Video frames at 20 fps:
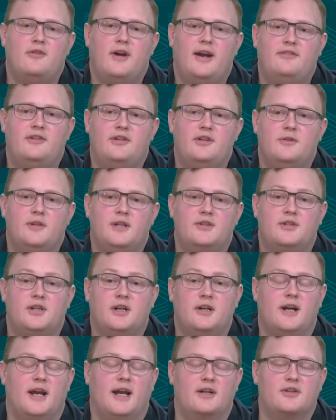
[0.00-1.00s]
revenue this
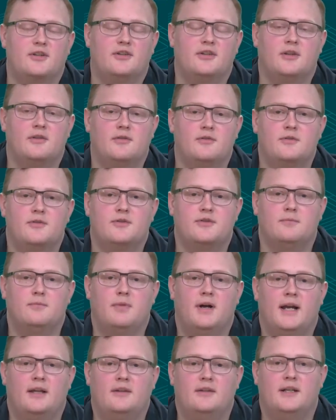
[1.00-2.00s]
year, actually, through some
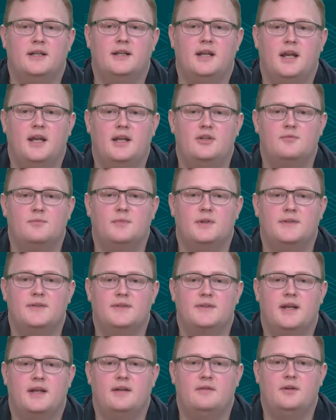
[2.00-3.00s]
pilot
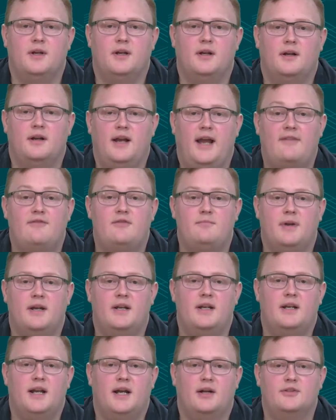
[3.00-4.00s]
engagements that haven't
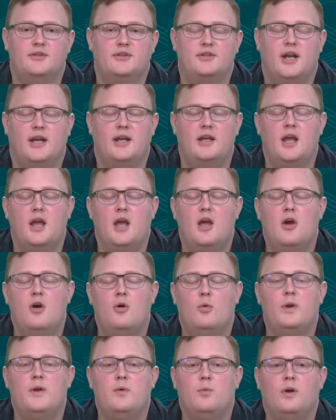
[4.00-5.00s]
been announced yet.
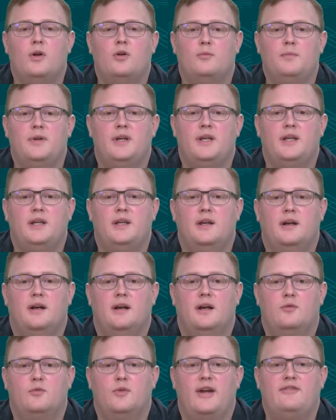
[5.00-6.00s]
We will be
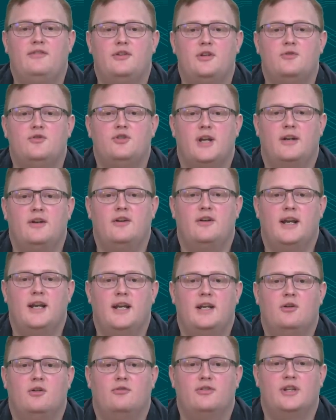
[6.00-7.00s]
revenue
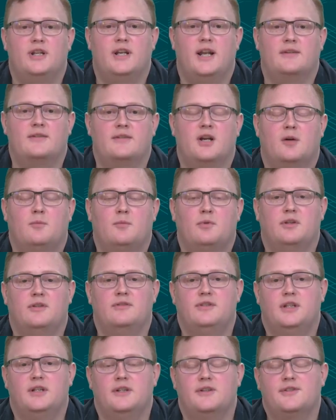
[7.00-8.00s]
generating over the next couple
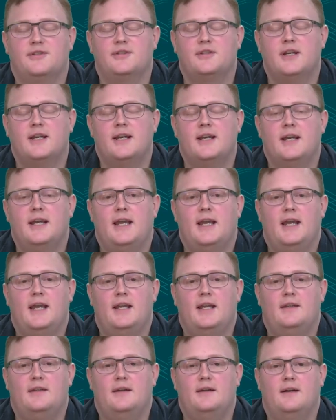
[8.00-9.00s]
of years.
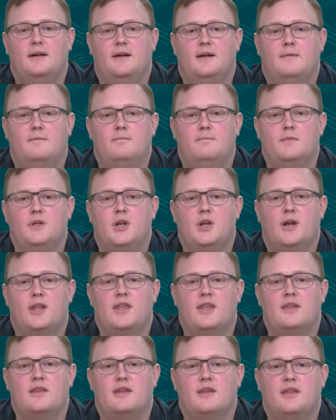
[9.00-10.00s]
And, you know, I
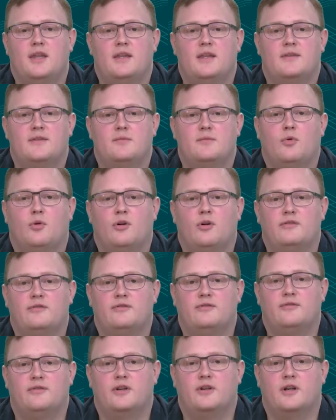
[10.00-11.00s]
think the thing that's
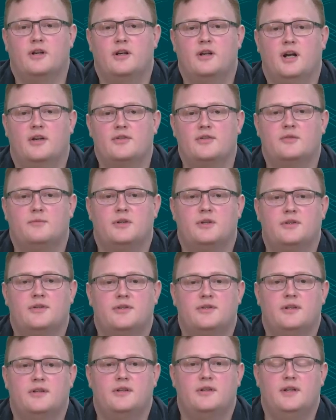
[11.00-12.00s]
important for
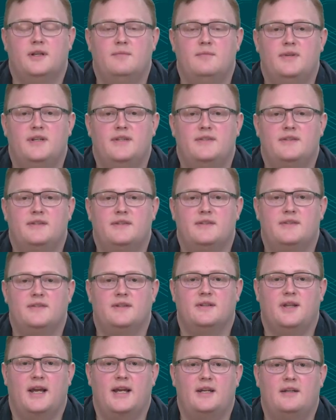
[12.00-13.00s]
customers and businesses
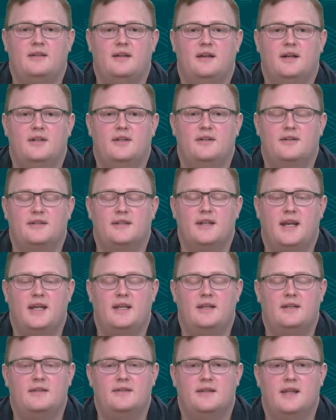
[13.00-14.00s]
alike to
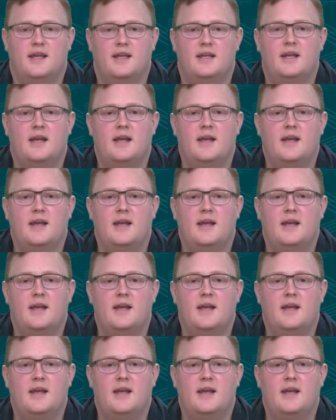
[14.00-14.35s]
understand is that